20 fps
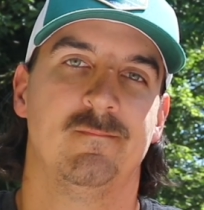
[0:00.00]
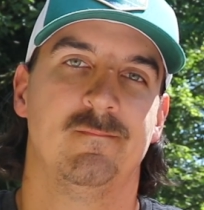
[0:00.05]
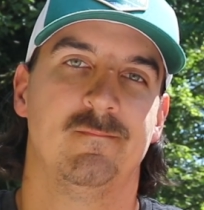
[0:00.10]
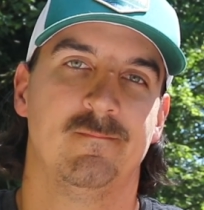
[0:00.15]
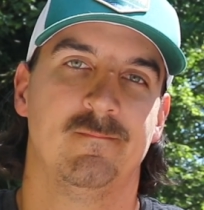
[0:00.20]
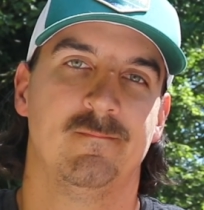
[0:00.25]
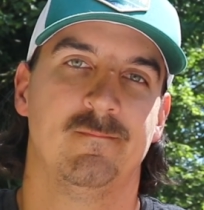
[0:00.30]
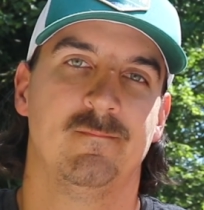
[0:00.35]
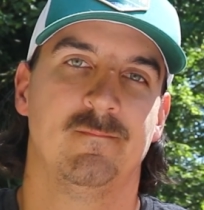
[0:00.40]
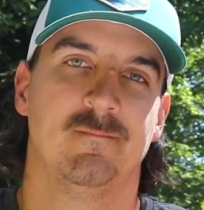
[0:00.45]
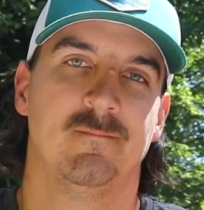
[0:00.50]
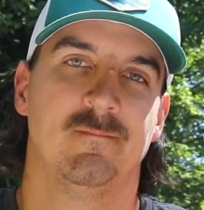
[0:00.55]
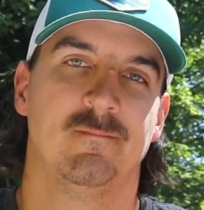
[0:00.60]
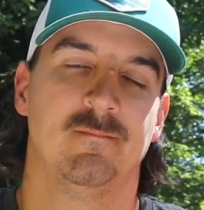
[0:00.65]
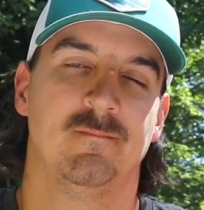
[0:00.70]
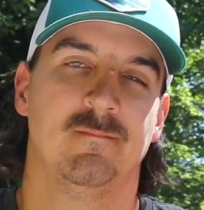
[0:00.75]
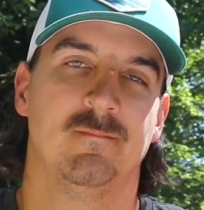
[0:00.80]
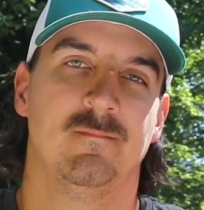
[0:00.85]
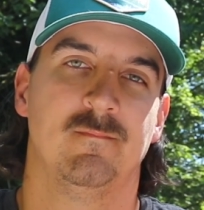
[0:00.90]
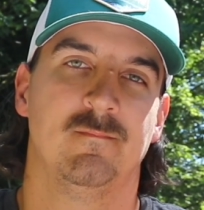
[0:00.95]

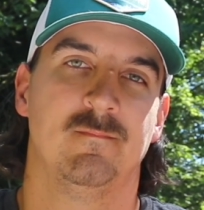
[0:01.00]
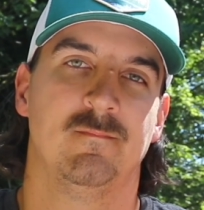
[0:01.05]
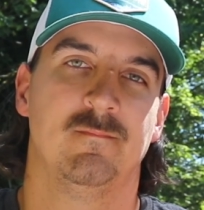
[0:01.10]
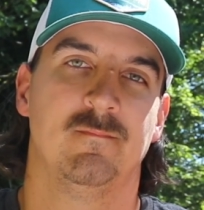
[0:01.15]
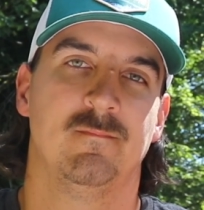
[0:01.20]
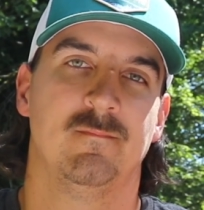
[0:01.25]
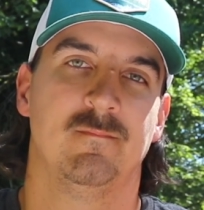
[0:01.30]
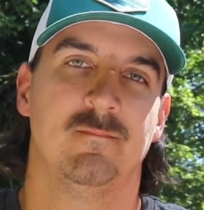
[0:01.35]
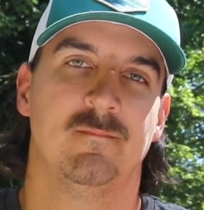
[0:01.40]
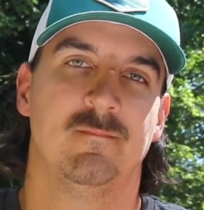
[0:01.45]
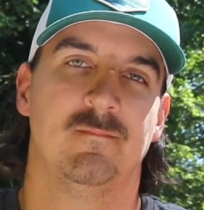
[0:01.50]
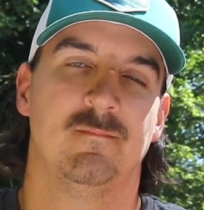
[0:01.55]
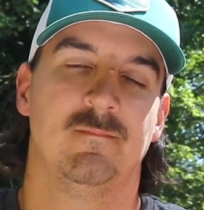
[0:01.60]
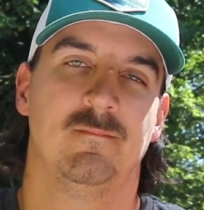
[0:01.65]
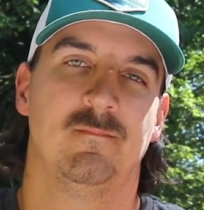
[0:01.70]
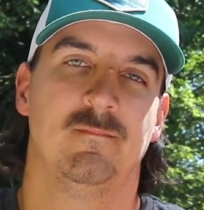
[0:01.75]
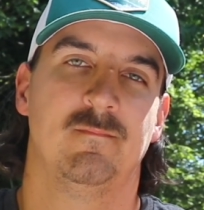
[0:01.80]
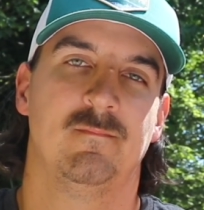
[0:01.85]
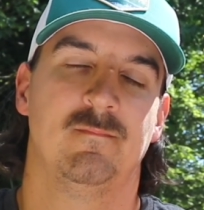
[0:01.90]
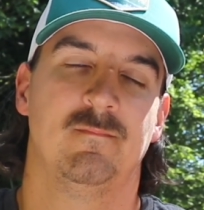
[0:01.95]

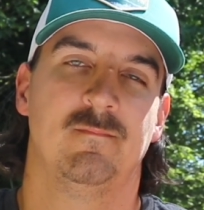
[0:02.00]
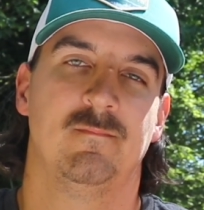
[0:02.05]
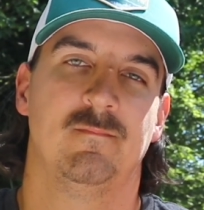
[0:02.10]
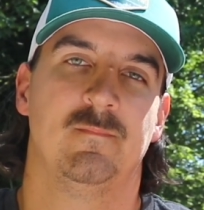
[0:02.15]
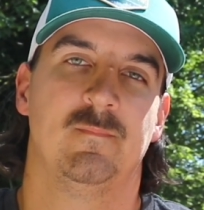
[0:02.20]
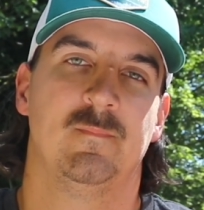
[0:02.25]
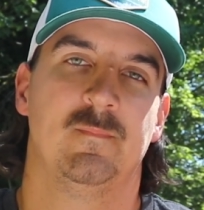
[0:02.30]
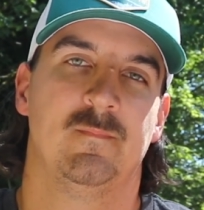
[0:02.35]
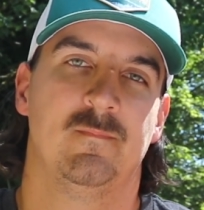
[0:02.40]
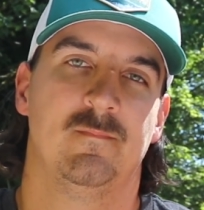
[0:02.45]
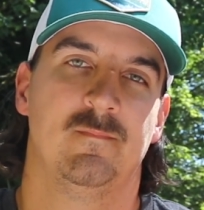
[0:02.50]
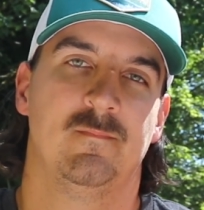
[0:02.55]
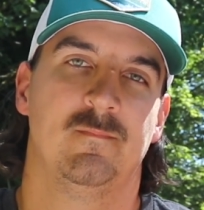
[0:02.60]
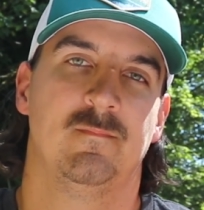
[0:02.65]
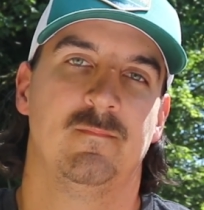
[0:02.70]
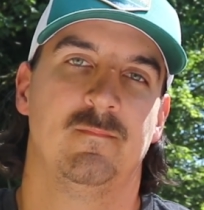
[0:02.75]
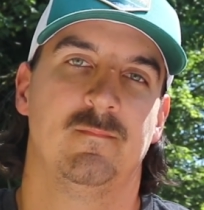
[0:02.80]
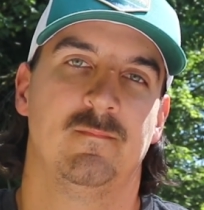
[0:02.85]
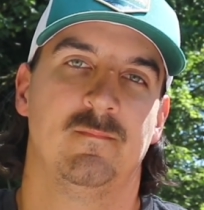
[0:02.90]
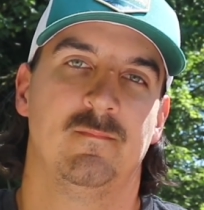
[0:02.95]

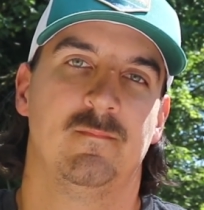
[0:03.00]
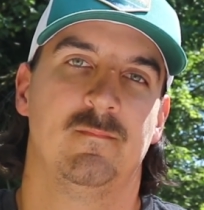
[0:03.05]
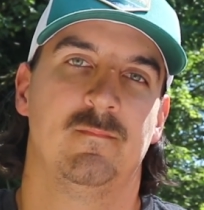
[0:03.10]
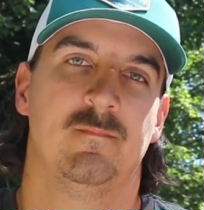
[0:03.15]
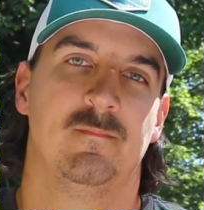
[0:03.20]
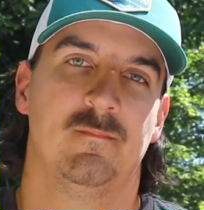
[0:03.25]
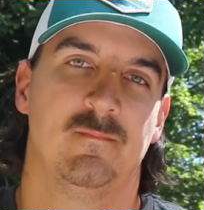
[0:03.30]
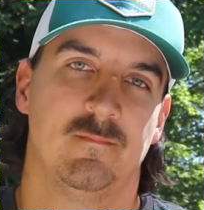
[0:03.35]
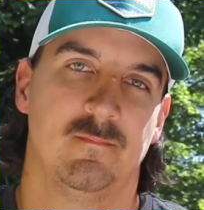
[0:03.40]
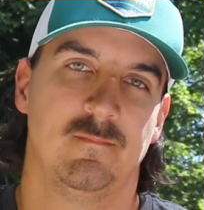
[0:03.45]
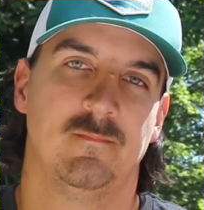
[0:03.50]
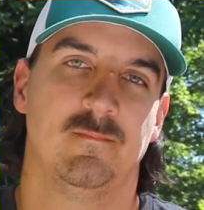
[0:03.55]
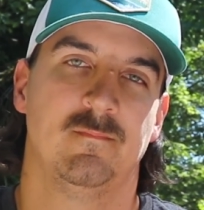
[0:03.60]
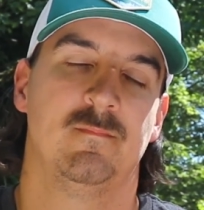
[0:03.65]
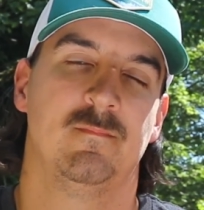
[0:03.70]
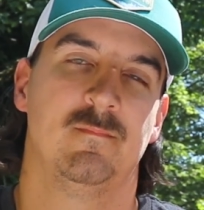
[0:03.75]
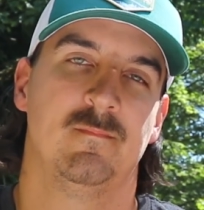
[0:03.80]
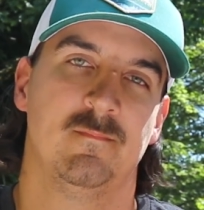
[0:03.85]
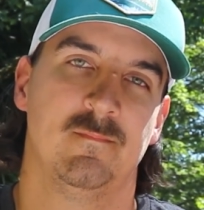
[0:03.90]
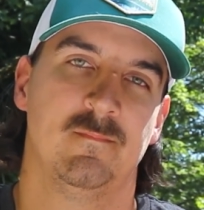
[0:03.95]

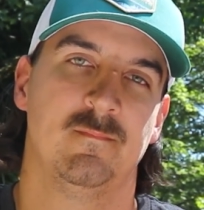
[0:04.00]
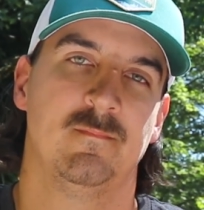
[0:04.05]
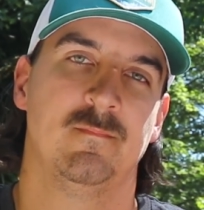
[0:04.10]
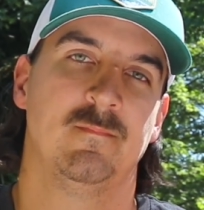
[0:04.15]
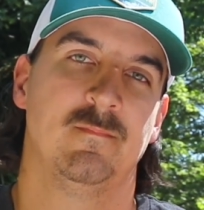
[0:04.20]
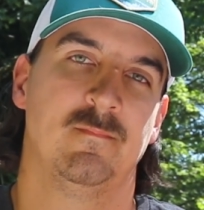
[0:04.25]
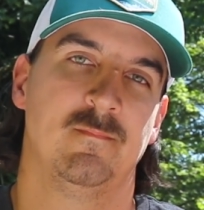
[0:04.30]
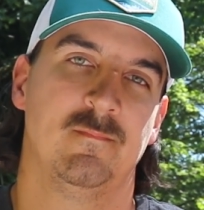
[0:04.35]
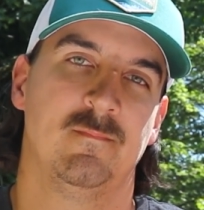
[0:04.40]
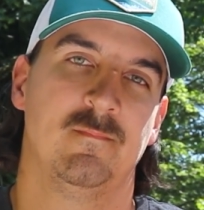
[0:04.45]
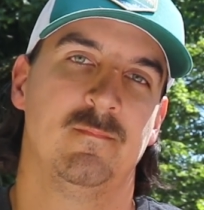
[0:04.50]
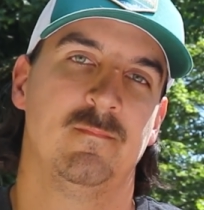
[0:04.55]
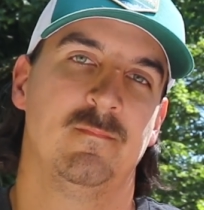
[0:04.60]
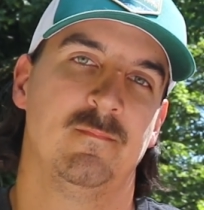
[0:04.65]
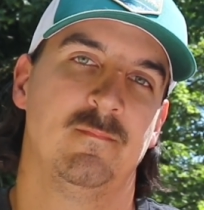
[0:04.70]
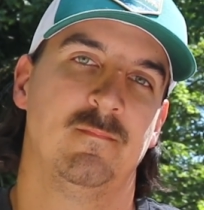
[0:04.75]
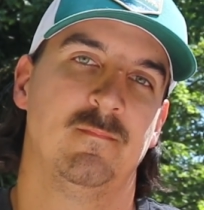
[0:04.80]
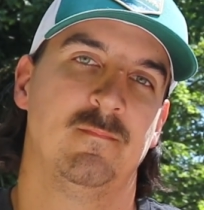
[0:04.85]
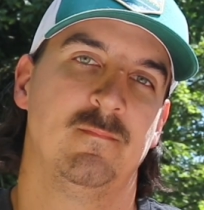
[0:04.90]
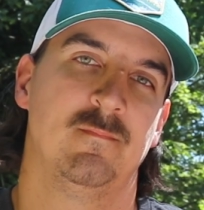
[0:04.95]

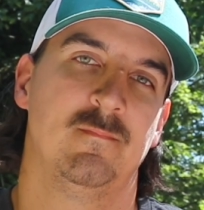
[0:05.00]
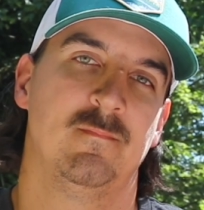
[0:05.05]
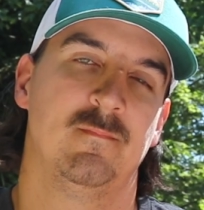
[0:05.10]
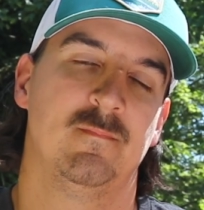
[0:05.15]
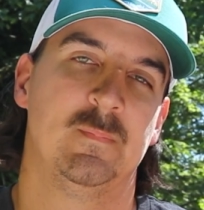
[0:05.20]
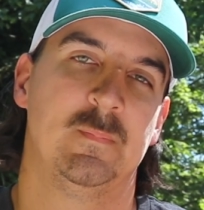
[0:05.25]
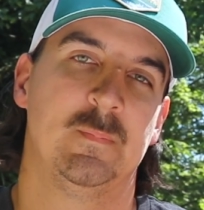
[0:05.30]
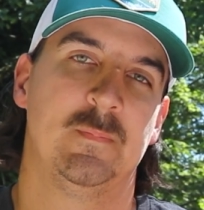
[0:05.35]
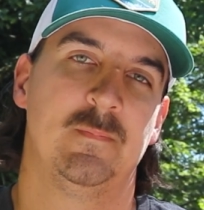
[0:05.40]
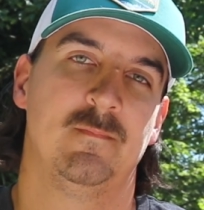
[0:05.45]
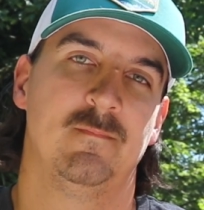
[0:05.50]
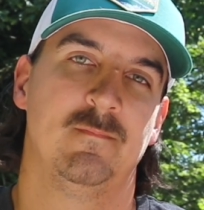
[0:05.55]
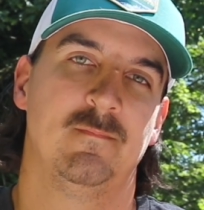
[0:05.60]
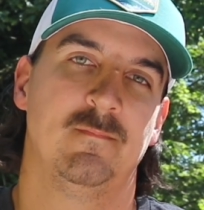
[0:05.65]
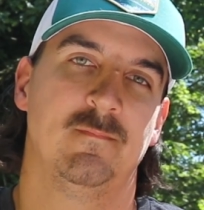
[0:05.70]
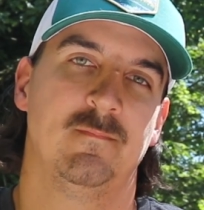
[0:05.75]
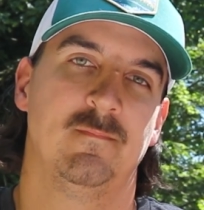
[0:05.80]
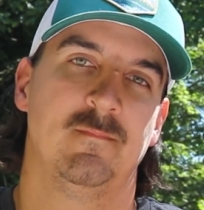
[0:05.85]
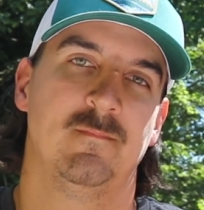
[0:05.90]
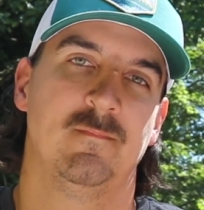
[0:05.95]

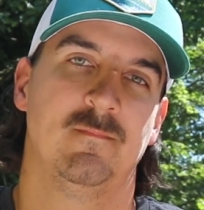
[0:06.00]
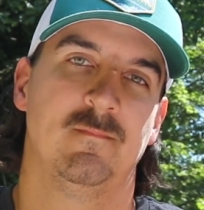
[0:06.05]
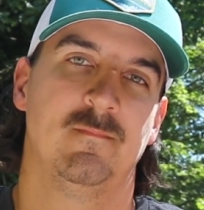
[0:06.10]
The person shown says nothing.